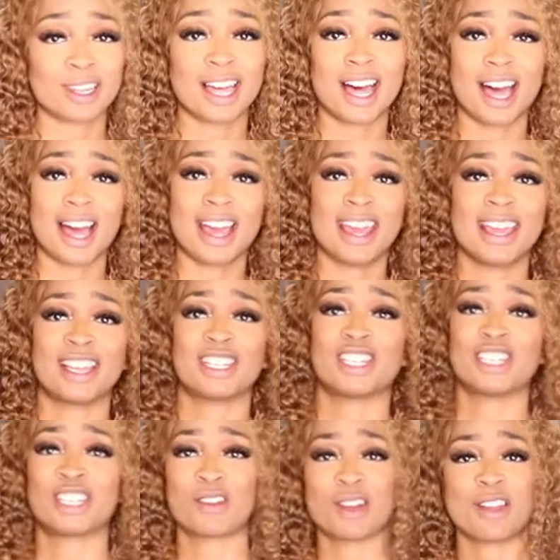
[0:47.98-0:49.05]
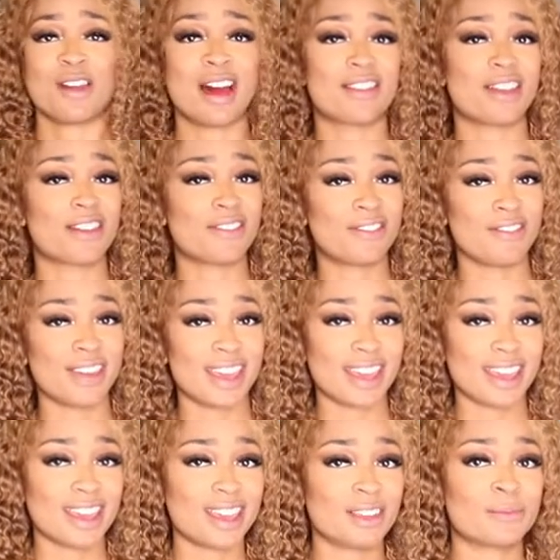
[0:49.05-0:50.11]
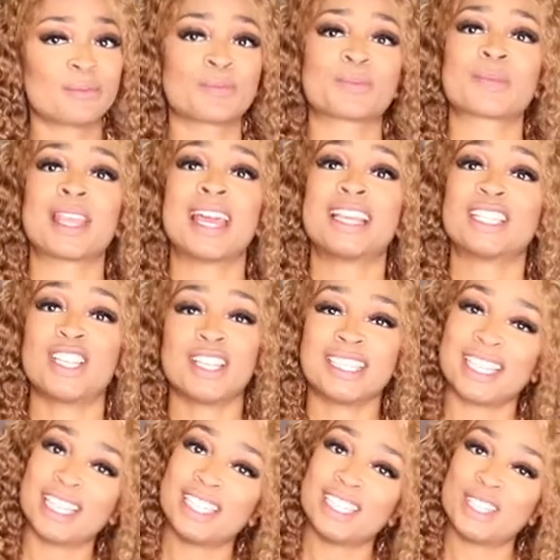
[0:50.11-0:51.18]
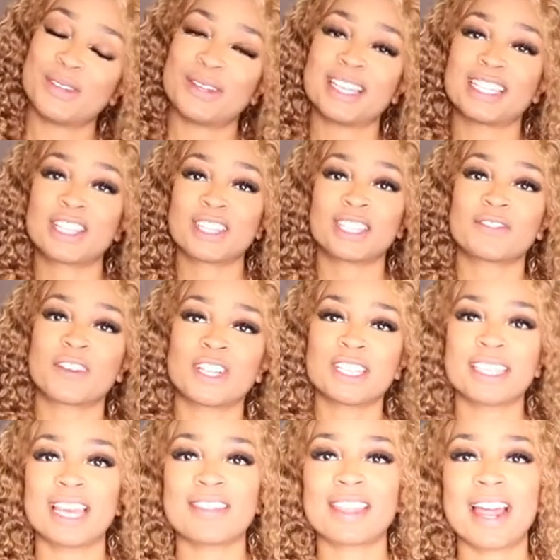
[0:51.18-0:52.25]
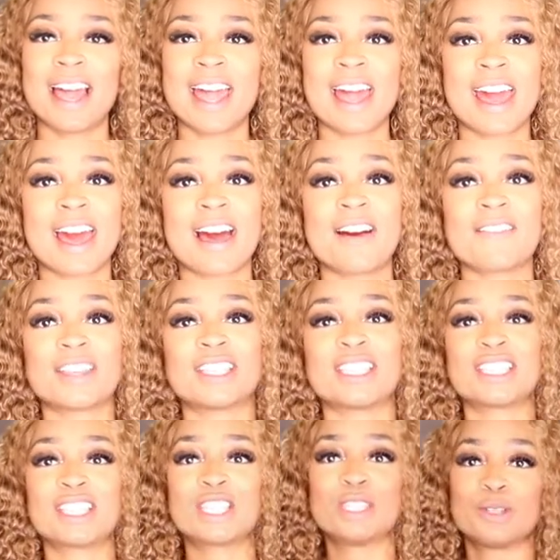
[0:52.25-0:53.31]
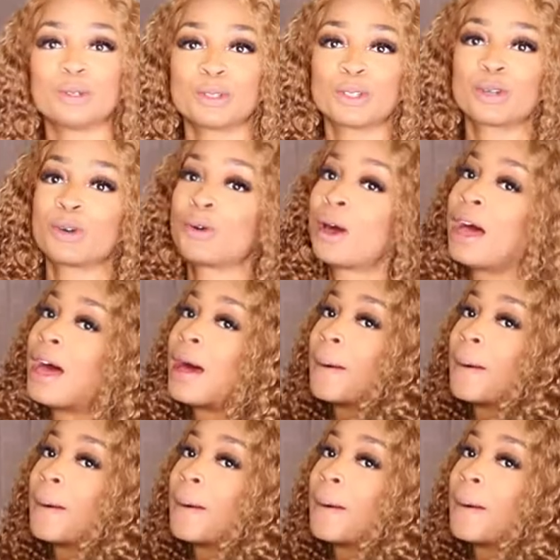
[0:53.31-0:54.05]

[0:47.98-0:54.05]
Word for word: like, and just showing you how they fit. So let's get into it. So this first set that I have is this cute little